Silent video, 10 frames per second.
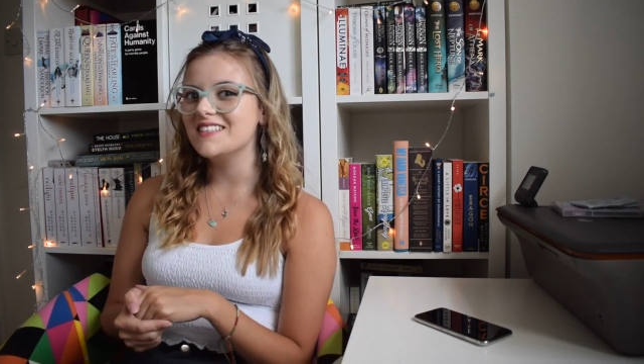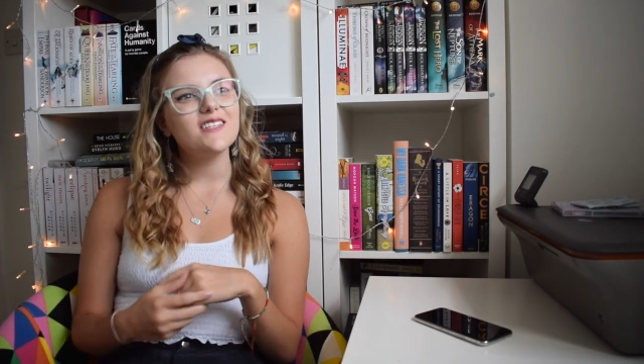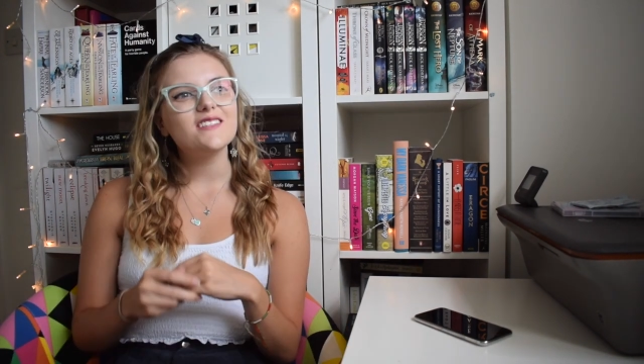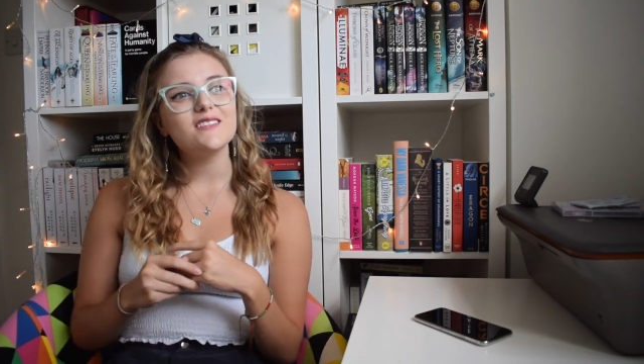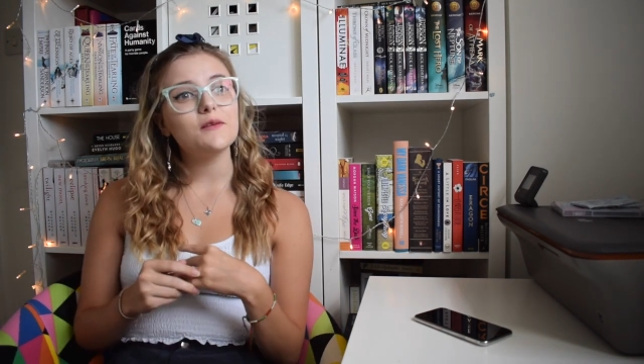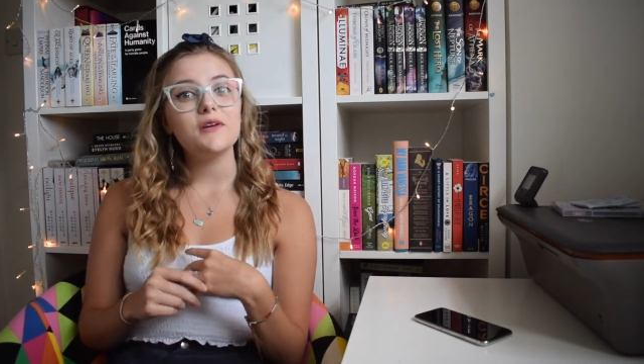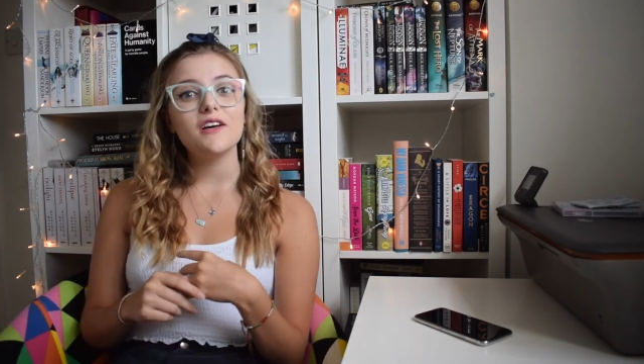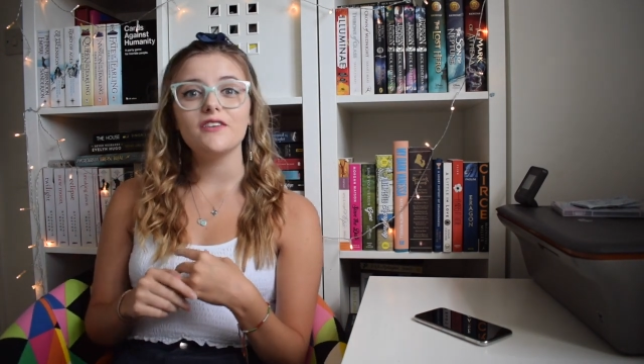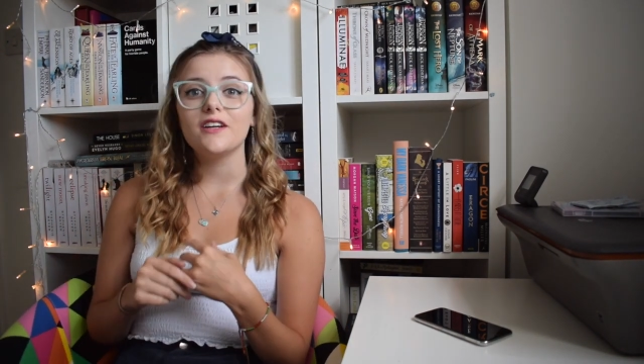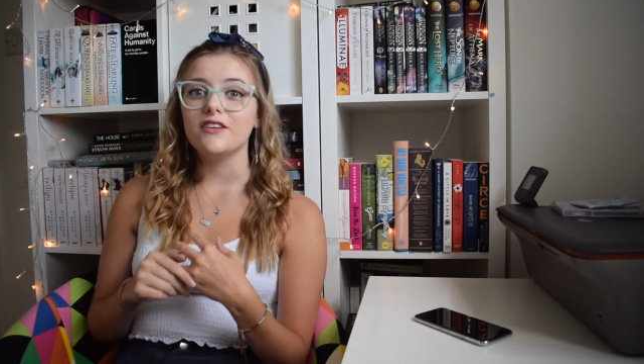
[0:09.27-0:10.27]
This is a bit
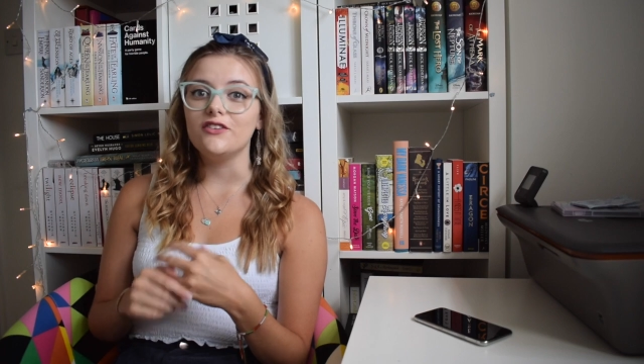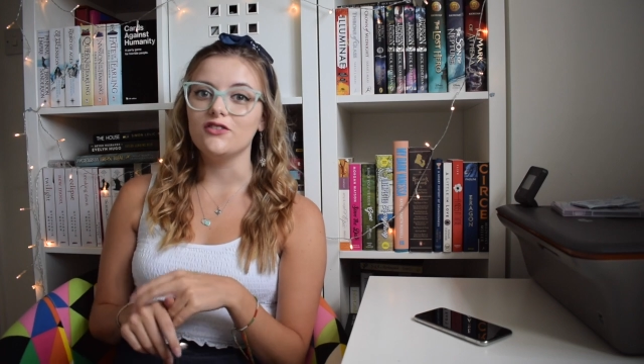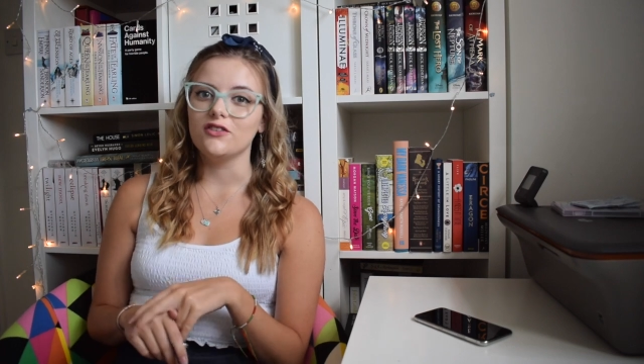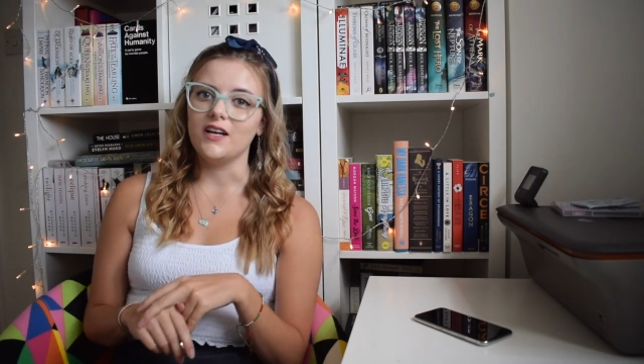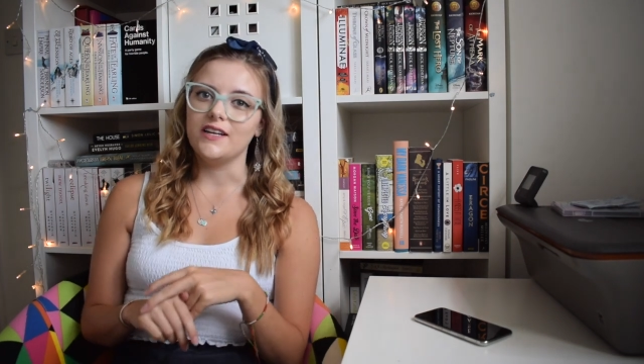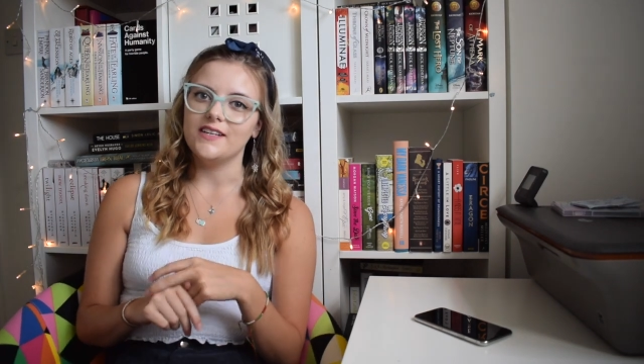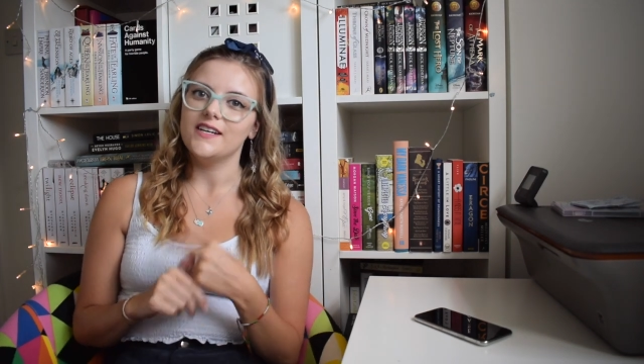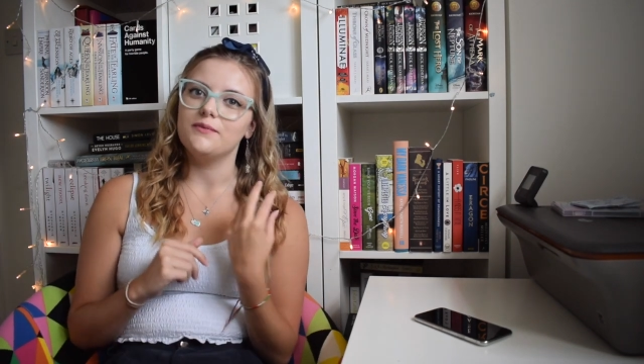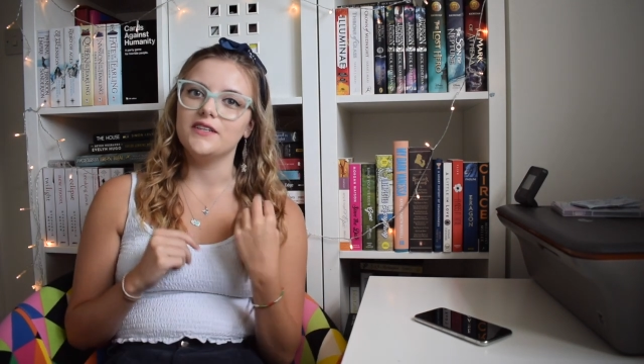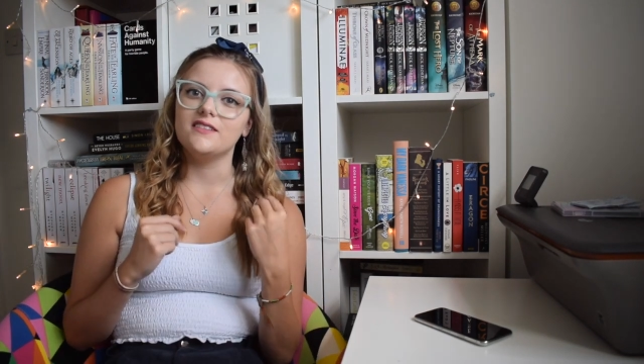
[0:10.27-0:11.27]
of an unusual
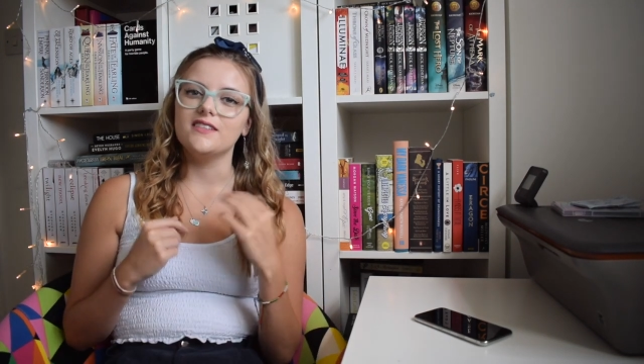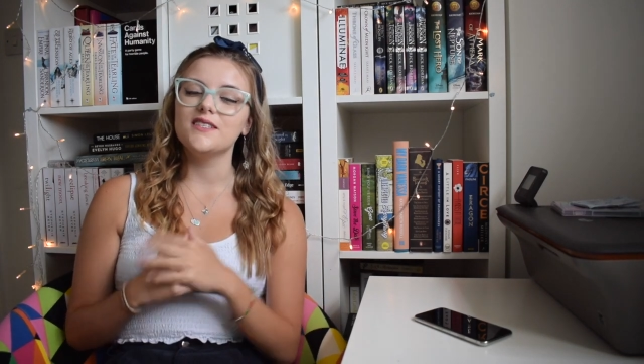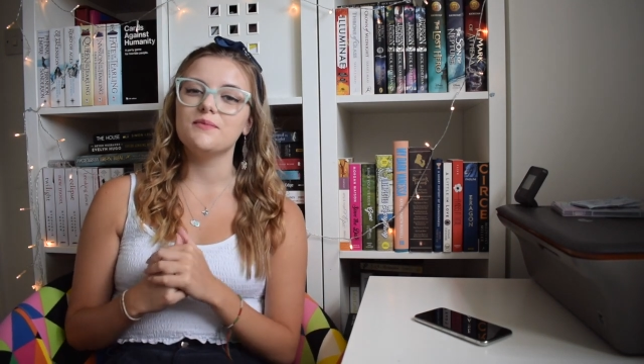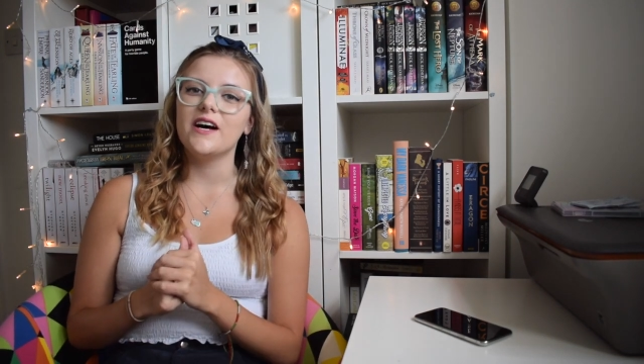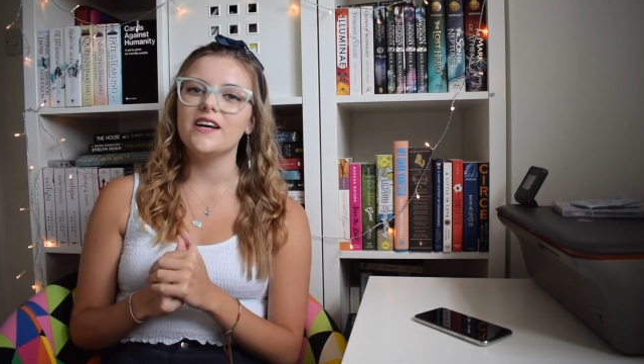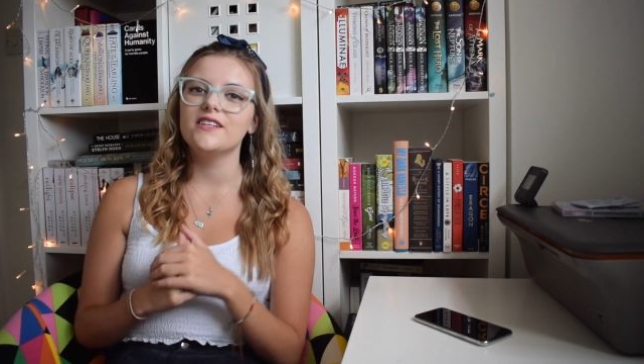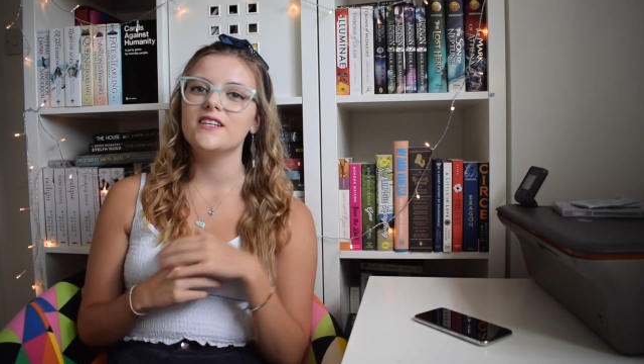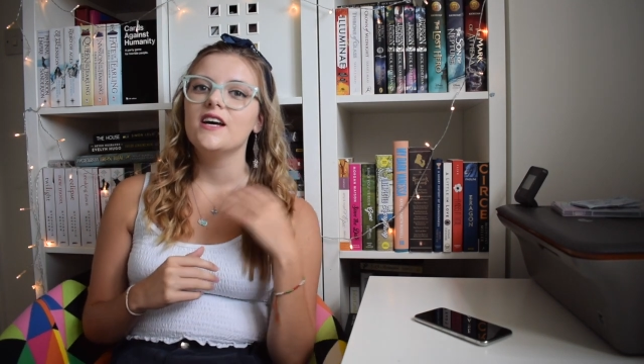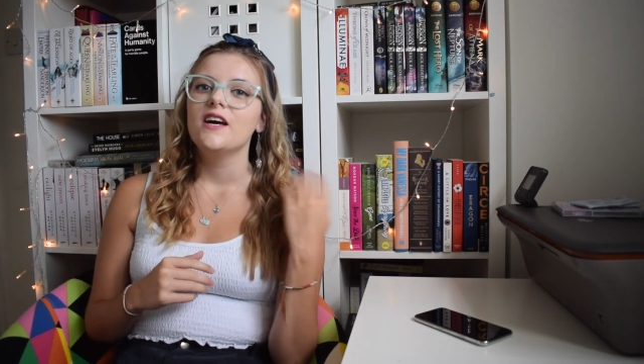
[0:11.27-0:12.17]
idea, but it's inspired